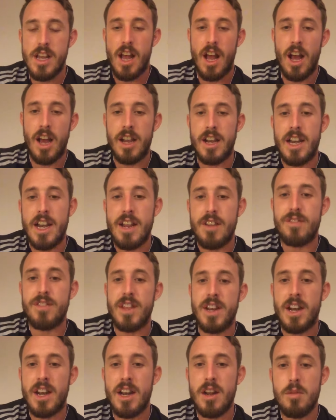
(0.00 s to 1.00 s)
and
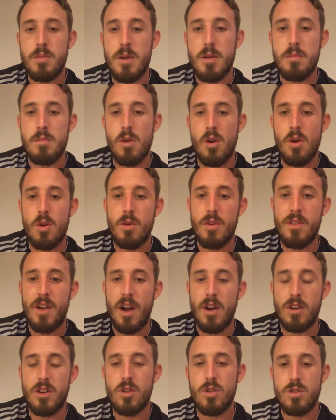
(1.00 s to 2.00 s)
lifting a little bit more
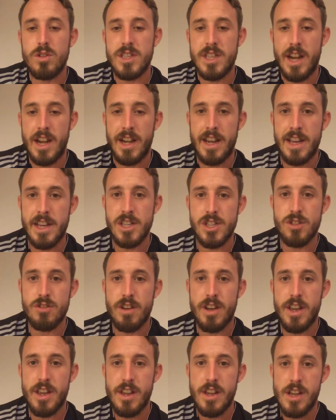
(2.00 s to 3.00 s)
without causing any
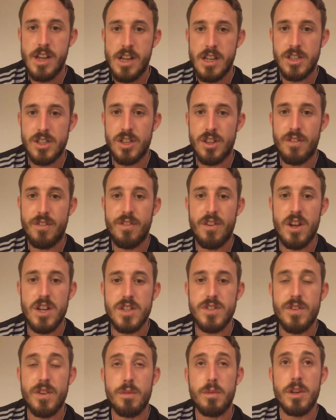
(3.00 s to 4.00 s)
injury. So the
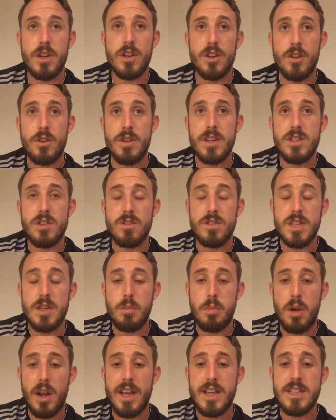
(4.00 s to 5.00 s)
first thing we're going to do is obviously
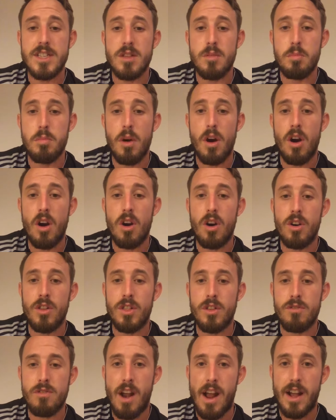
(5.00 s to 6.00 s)
place the bar on
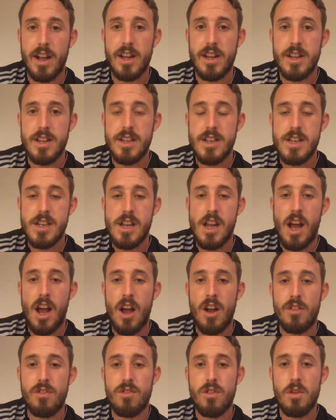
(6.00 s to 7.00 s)
the rack.
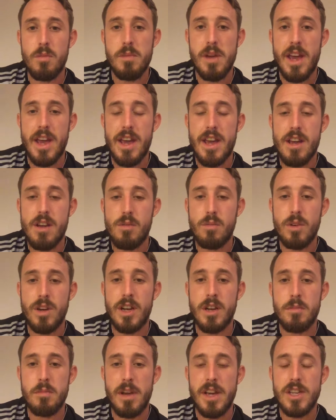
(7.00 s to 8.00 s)
From here, we're
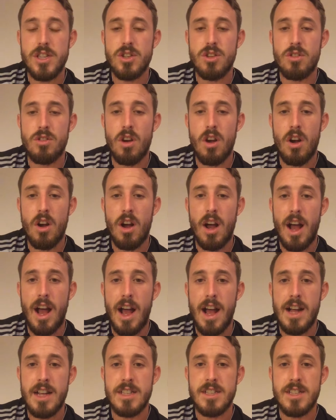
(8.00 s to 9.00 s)
going to make sure our
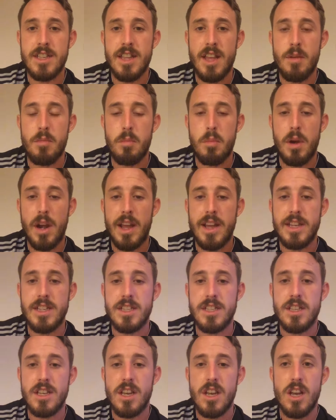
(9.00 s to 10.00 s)
hands are then
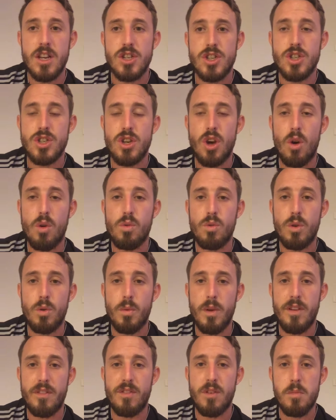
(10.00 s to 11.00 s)
placed shoulder
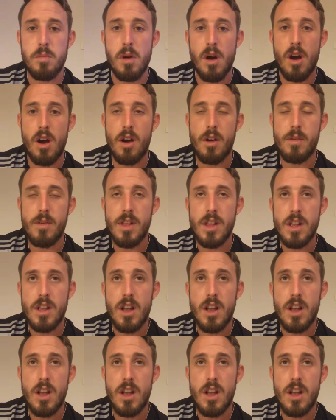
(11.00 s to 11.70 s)
width apart.